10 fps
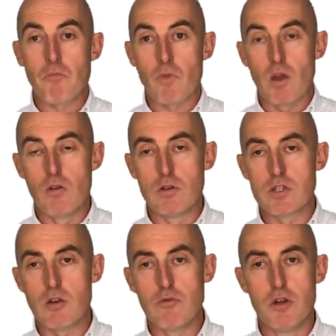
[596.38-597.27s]
And
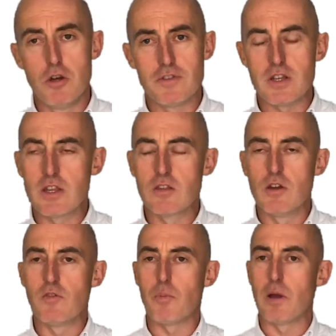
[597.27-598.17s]
also nerves, I think
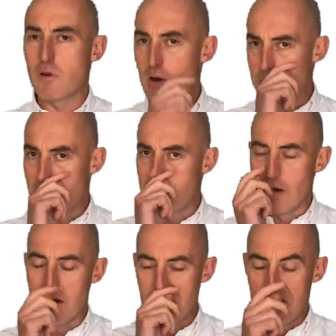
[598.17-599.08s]
nerves play quite a big
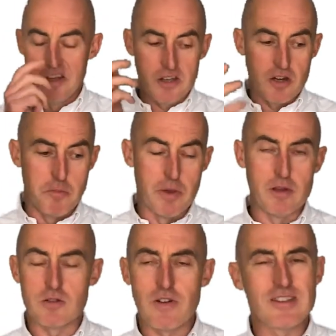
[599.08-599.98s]
part. You know,
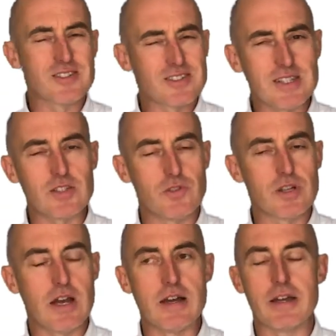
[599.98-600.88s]
Bill's a very successful
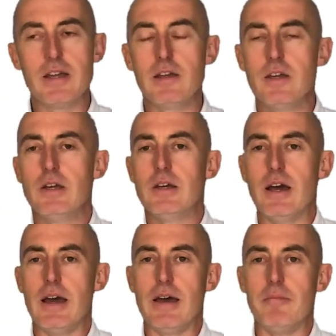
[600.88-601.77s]
guy,
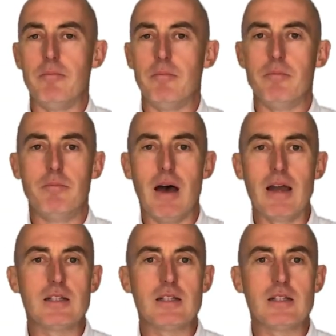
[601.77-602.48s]
but I